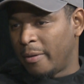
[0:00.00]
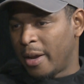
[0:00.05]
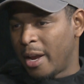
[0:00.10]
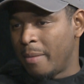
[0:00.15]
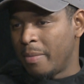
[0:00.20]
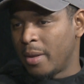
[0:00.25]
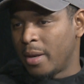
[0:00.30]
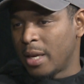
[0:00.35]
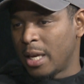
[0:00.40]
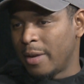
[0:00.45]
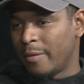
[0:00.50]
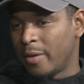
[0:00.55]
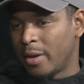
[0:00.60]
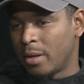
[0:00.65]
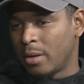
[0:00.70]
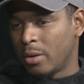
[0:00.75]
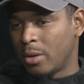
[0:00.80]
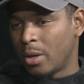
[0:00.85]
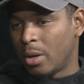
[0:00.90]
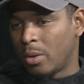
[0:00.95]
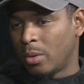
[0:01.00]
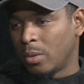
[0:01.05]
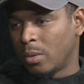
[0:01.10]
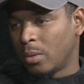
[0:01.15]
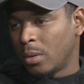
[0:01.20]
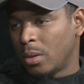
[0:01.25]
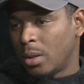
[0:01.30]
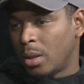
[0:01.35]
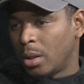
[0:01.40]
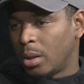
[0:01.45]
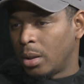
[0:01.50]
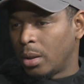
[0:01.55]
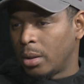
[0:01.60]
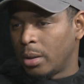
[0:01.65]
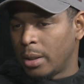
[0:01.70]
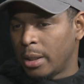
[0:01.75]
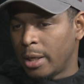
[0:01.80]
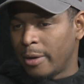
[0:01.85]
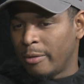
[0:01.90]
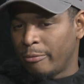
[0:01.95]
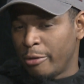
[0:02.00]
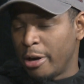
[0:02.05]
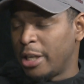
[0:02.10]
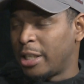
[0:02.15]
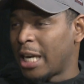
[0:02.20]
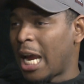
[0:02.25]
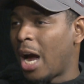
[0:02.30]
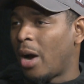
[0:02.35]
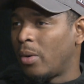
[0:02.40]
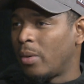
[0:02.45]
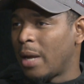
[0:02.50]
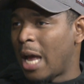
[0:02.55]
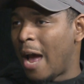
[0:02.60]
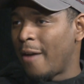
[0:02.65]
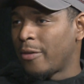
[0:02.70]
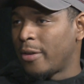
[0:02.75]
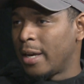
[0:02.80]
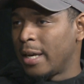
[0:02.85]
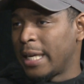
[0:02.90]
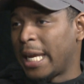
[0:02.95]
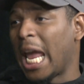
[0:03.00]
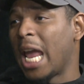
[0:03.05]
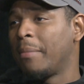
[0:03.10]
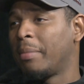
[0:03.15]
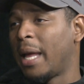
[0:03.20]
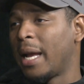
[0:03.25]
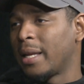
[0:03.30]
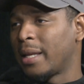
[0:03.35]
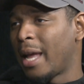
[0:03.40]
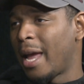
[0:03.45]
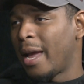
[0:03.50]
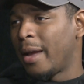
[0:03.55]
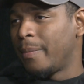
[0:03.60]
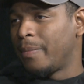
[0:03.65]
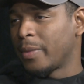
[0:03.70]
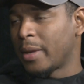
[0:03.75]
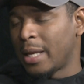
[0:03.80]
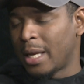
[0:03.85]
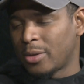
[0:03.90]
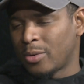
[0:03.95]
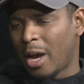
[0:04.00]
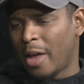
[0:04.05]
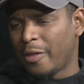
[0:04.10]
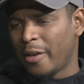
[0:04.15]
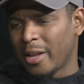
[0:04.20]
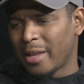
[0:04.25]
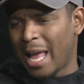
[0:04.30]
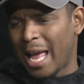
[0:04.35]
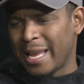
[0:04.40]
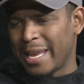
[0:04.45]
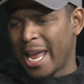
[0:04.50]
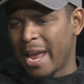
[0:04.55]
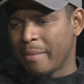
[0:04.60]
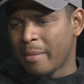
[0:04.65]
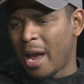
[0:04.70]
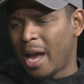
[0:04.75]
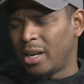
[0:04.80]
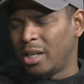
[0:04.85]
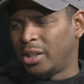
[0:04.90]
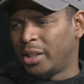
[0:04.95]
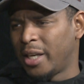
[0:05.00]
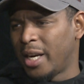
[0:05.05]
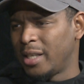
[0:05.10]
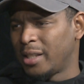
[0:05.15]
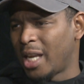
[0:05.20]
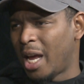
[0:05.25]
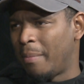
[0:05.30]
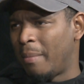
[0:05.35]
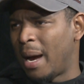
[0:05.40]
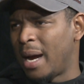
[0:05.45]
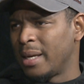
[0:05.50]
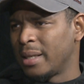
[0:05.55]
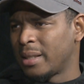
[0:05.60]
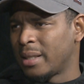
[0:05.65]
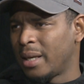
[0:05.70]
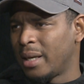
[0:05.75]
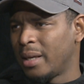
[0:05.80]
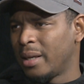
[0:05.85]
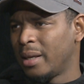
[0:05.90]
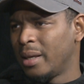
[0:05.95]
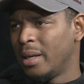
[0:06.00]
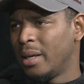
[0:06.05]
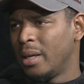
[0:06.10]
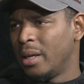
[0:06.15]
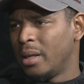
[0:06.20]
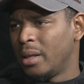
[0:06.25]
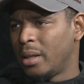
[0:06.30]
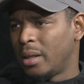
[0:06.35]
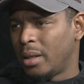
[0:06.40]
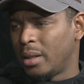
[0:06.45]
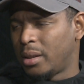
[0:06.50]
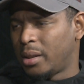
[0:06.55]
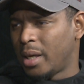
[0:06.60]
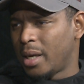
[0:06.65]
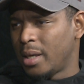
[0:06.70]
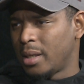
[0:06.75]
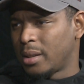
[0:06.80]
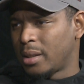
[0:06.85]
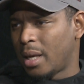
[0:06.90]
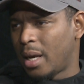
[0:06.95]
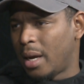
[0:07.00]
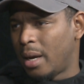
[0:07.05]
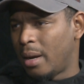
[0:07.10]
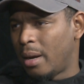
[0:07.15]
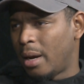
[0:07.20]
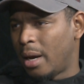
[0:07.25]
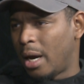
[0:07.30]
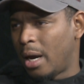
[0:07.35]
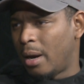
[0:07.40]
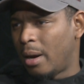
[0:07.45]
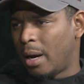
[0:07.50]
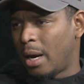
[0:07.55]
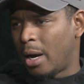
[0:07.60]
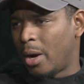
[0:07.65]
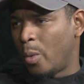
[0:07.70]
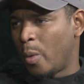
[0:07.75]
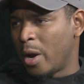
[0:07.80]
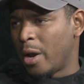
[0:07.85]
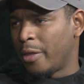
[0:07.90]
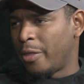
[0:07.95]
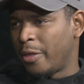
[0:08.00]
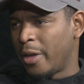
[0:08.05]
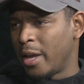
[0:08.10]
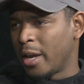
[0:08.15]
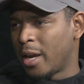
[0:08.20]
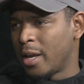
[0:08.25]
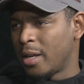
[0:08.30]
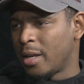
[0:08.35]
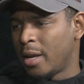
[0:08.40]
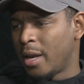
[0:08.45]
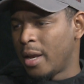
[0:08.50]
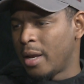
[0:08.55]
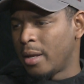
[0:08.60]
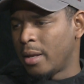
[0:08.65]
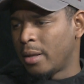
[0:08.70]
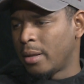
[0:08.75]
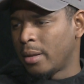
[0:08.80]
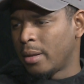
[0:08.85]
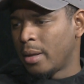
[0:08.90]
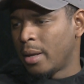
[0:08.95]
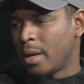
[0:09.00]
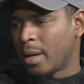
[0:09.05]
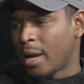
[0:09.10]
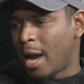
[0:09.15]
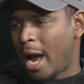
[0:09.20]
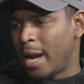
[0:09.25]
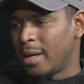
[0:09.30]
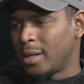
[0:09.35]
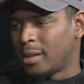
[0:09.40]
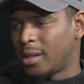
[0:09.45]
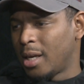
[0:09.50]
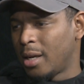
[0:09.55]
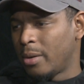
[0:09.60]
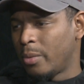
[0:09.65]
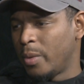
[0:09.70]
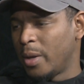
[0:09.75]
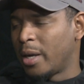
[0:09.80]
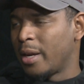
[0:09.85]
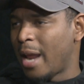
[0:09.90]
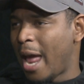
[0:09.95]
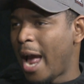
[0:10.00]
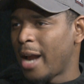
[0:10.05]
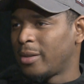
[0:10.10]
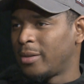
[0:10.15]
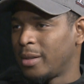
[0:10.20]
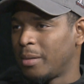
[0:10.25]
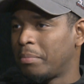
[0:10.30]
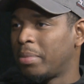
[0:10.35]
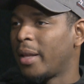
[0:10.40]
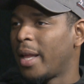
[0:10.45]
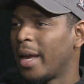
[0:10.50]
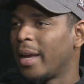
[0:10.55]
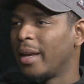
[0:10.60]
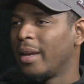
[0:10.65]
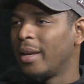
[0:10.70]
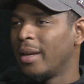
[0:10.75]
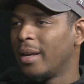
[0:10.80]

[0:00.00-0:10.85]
him to even reach out after a game like that. And so I think that game kind of changed our mindset and changed our way of thinking, and kind of say we can actually play,